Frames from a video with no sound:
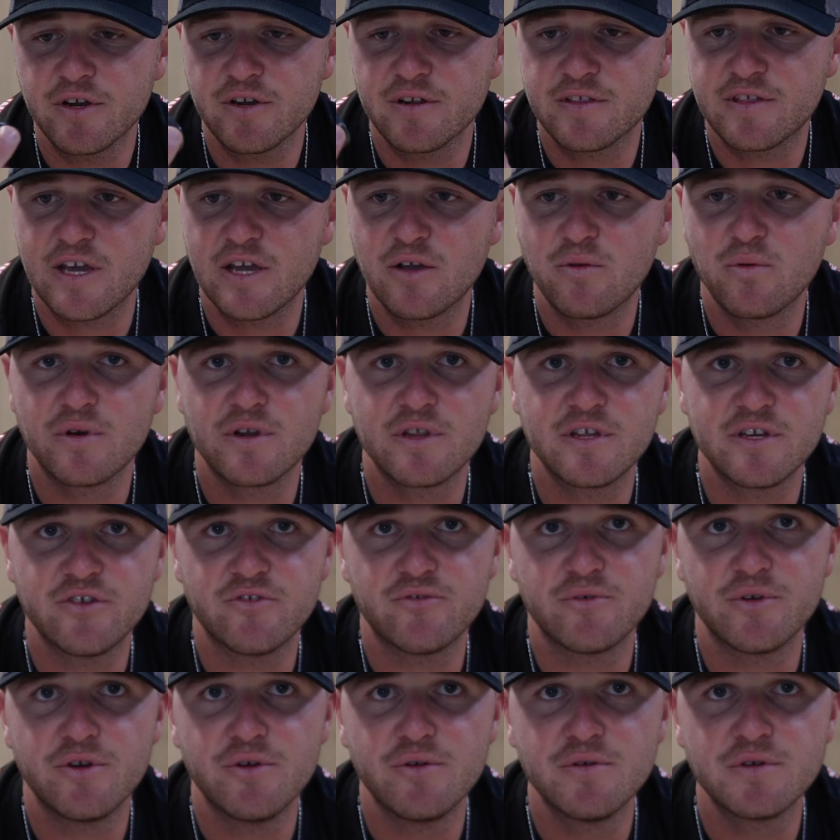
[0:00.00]
going to take one of
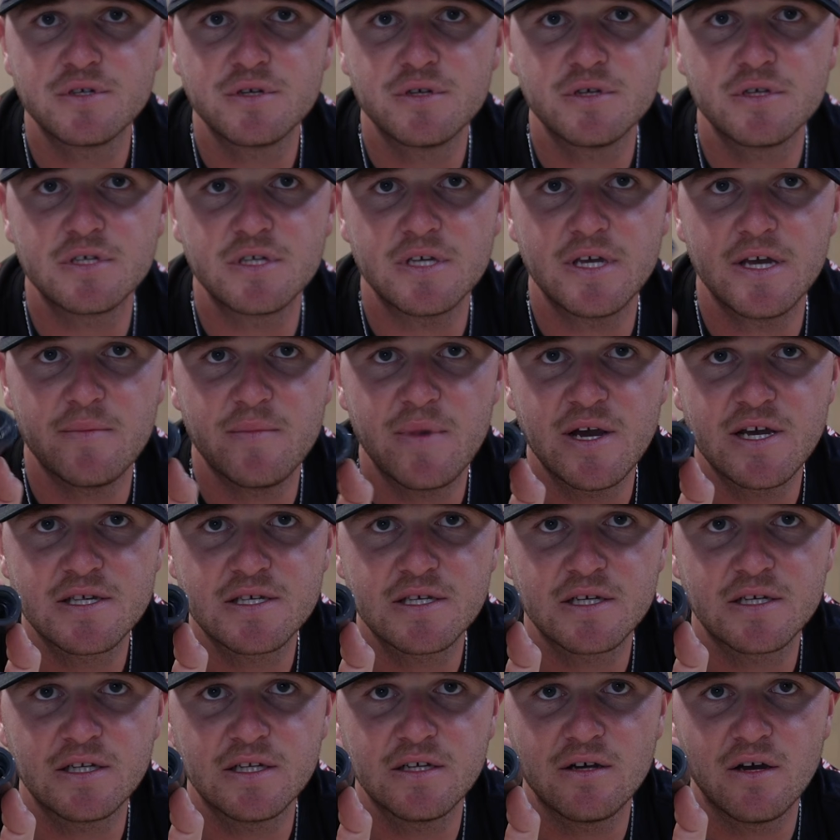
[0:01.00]
these reducers, and
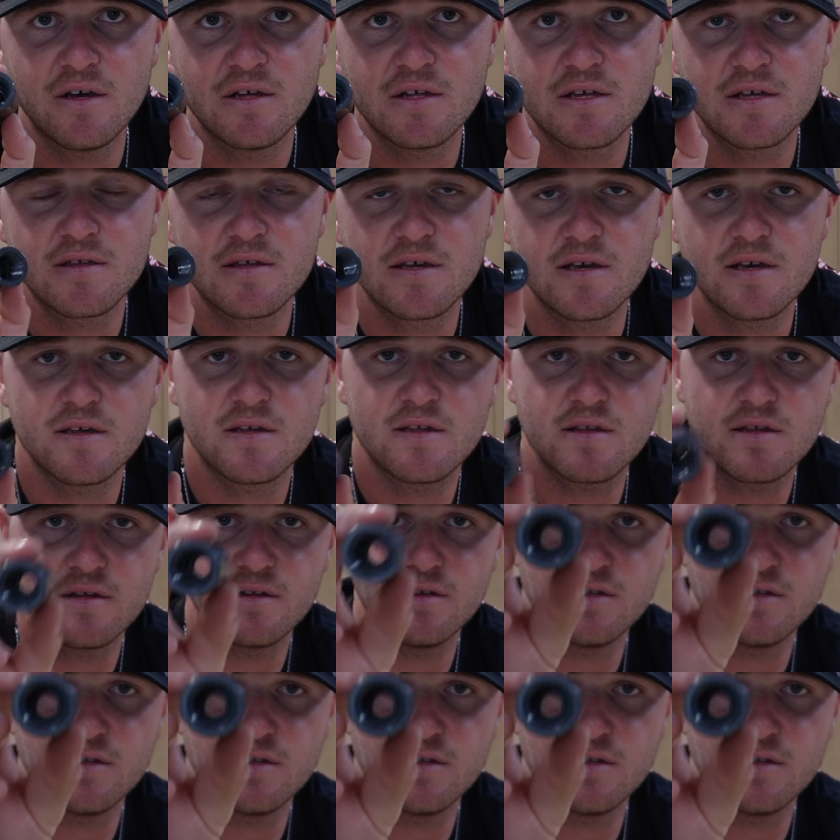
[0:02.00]
basically all this is it